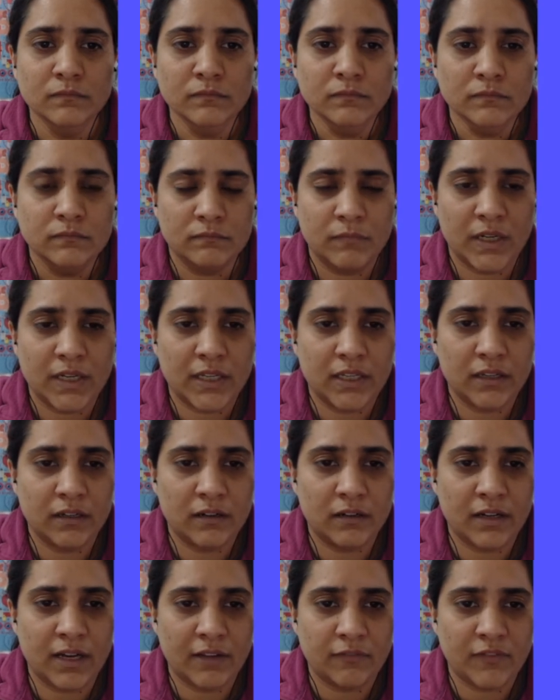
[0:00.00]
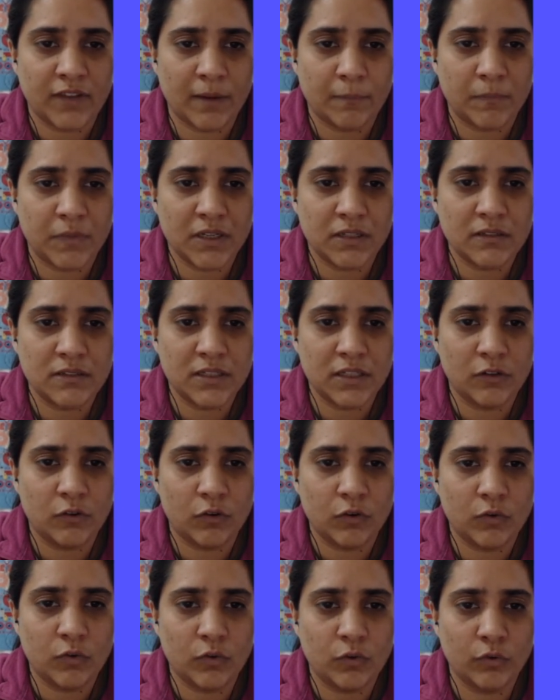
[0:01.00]
But here I've kept it 0
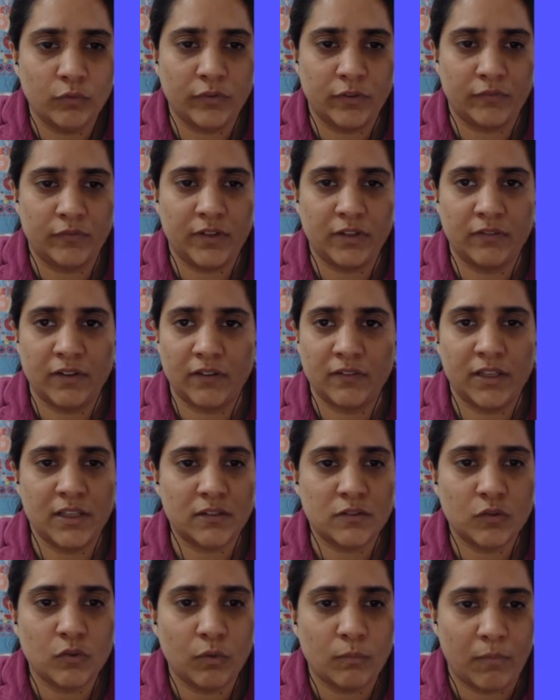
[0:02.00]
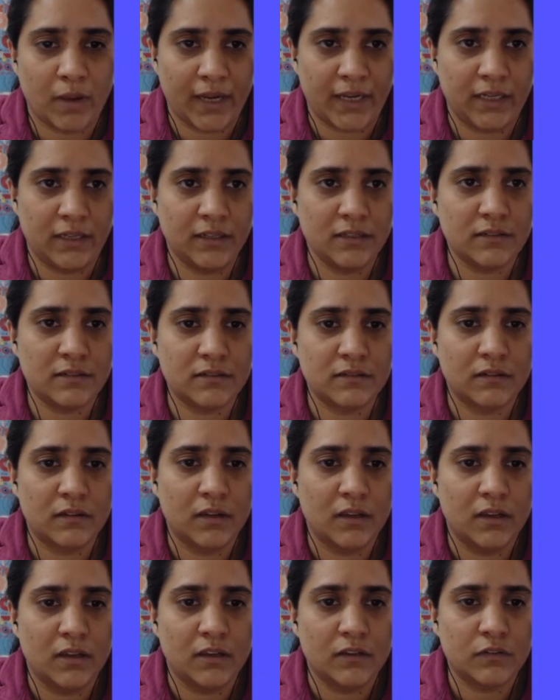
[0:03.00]
to 255. There's no minus.
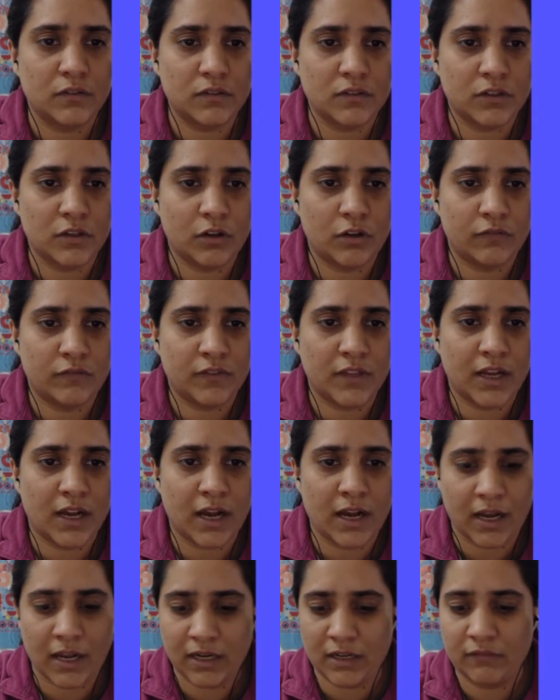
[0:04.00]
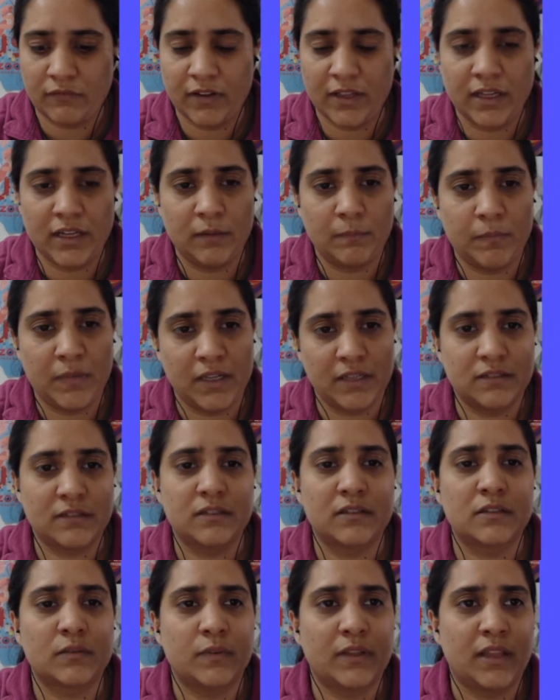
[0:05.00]
So instead of the r, if I replace
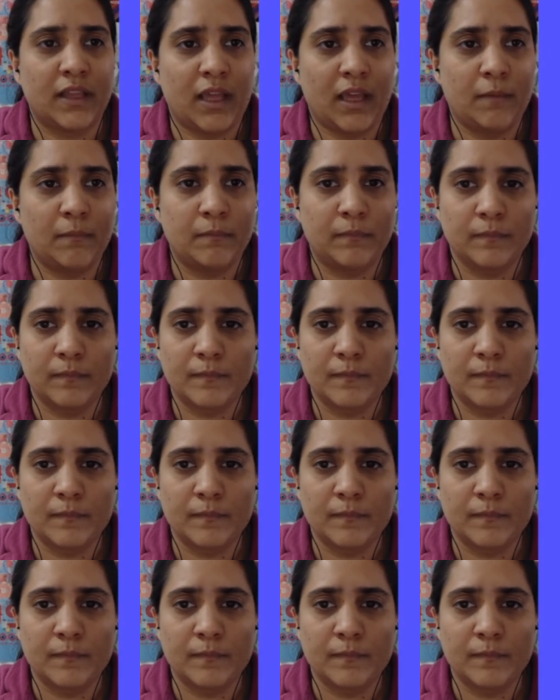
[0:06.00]
this with m,